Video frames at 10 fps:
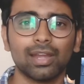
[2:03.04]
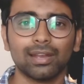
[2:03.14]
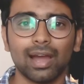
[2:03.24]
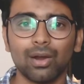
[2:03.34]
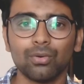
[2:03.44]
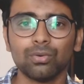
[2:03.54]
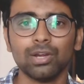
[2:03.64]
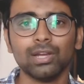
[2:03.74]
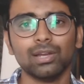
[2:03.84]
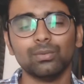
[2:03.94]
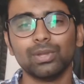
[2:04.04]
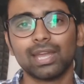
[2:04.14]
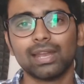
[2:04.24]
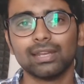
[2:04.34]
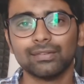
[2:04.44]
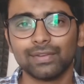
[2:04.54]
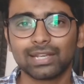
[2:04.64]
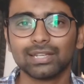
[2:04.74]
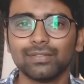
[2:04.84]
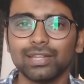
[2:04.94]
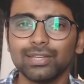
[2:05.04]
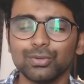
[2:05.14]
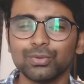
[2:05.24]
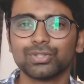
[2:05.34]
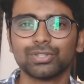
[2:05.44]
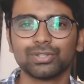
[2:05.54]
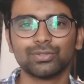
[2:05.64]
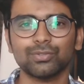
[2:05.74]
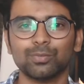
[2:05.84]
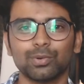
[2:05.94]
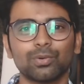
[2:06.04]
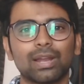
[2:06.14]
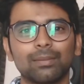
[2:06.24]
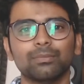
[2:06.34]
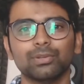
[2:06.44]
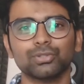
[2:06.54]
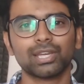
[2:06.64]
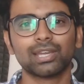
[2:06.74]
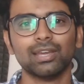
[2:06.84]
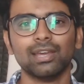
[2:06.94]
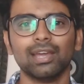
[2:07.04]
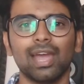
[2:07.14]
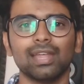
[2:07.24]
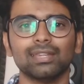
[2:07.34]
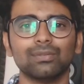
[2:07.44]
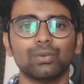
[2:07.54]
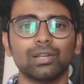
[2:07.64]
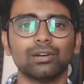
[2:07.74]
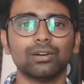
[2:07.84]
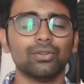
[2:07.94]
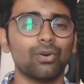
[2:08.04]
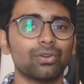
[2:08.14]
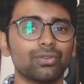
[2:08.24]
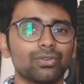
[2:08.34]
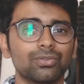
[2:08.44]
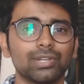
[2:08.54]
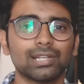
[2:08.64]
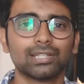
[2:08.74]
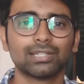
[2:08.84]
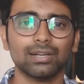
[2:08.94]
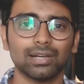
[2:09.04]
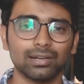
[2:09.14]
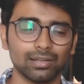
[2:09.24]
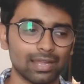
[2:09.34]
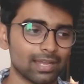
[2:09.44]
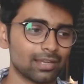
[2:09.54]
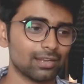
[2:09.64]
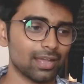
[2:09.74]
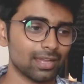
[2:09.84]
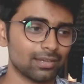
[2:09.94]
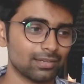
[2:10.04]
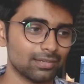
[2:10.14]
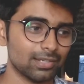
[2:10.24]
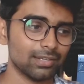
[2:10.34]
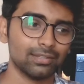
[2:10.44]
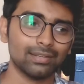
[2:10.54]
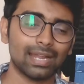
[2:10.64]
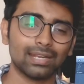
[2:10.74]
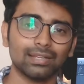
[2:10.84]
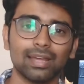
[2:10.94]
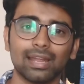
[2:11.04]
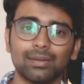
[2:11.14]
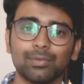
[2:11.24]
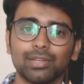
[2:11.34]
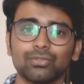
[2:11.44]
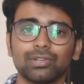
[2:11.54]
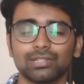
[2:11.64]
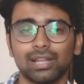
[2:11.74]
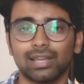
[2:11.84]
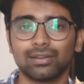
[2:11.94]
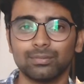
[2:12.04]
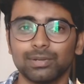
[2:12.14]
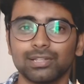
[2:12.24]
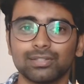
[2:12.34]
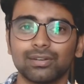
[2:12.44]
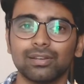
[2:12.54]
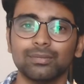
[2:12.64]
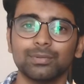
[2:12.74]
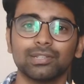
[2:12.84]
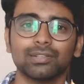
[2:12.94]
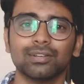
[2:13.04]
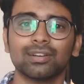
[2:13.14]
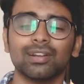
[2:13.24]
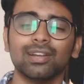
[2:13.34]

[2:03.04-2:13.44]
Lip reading: and how we can effectively use to program music. And then we learn audio units like the dynamic units like compressor, limiter,